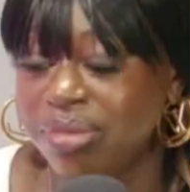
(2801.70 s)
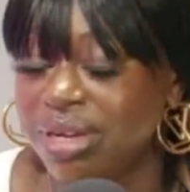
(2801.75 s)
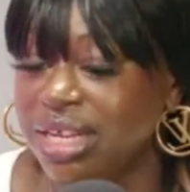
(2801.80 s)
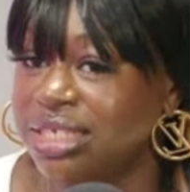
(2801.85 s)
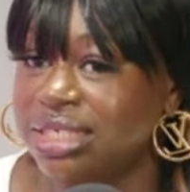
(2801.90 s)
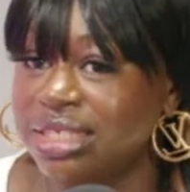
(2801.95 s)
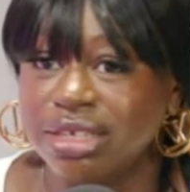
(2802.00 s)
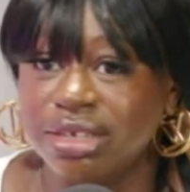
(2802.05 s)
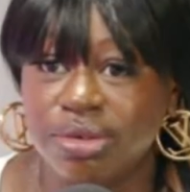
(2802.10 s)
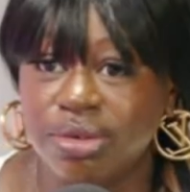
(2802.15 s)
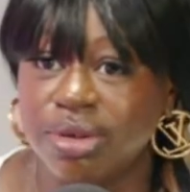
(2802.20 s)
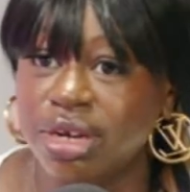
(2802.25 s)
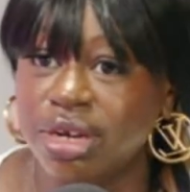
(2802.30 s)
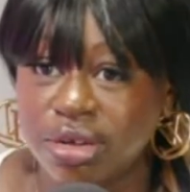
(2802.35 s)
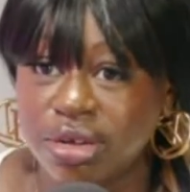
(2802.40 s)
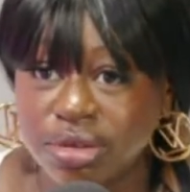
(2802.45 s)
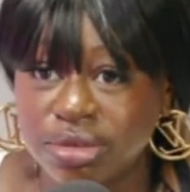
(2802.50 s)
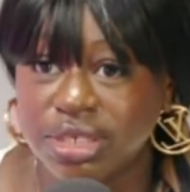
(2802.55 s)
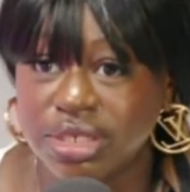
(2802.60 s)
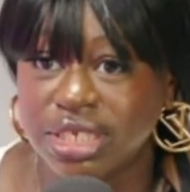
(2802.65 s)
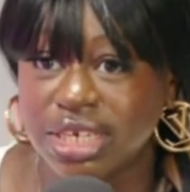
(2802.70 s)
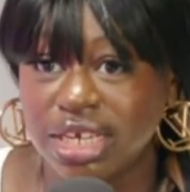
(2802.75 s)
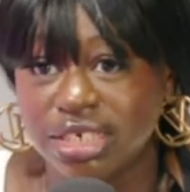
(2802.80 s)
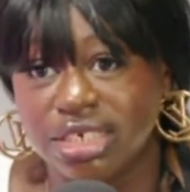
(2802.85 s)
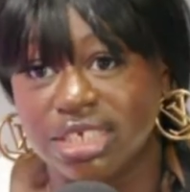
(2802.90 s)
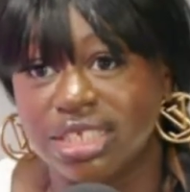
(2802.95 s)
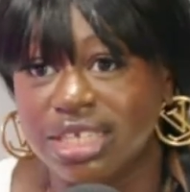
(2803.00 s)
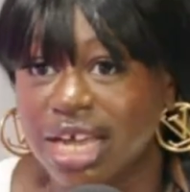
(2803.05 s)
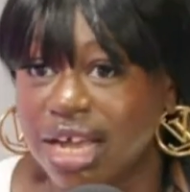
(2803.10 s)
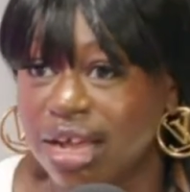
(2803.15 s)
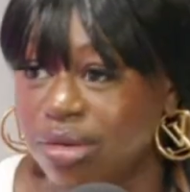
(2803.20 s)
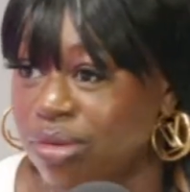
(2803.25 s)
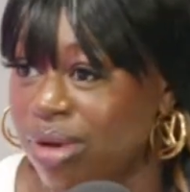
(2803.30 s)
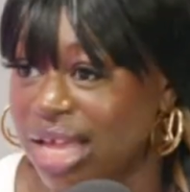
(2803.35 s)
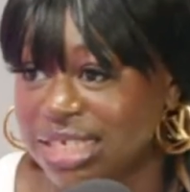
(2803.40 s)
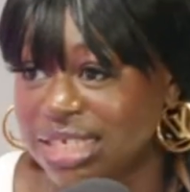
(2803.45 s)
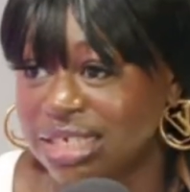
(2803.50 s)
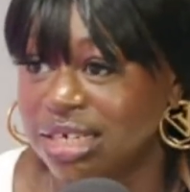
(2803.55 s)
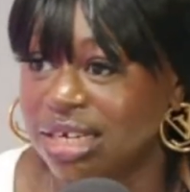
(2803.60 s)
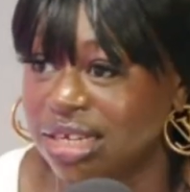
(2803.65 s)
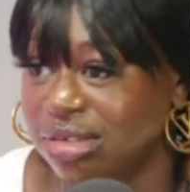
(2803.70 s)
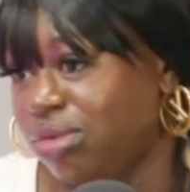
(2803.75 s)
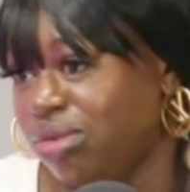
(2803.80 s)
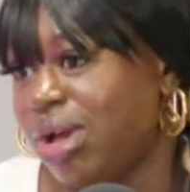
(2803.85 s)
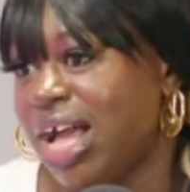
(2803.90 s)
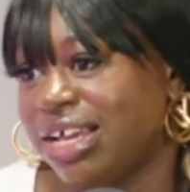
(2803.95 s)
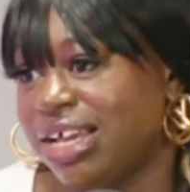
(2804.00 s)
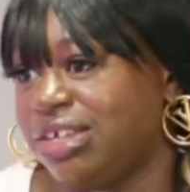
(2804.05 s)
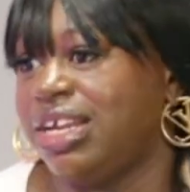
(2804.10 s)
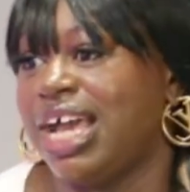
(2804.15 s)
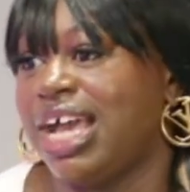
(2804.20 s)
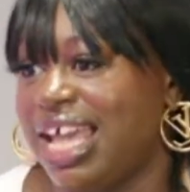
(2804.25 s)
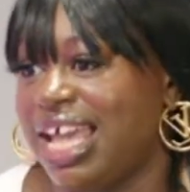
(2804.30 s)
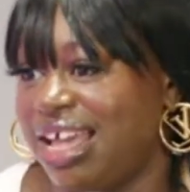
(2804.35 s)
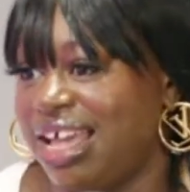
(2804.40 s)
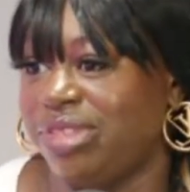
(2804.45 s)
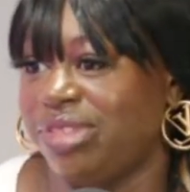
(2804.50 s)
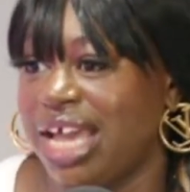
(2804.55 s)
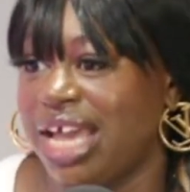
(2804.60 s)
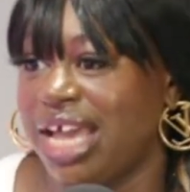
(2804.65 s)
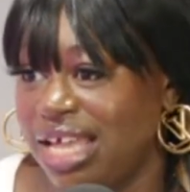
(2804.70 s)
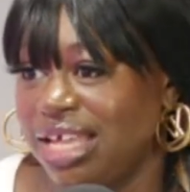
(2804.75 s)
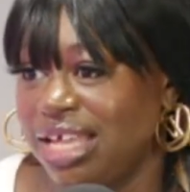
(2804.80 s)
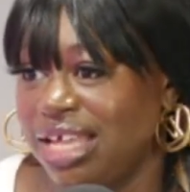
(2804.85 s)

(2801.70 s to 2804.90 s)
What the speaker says: they're single and old and they're just like, why can I have that?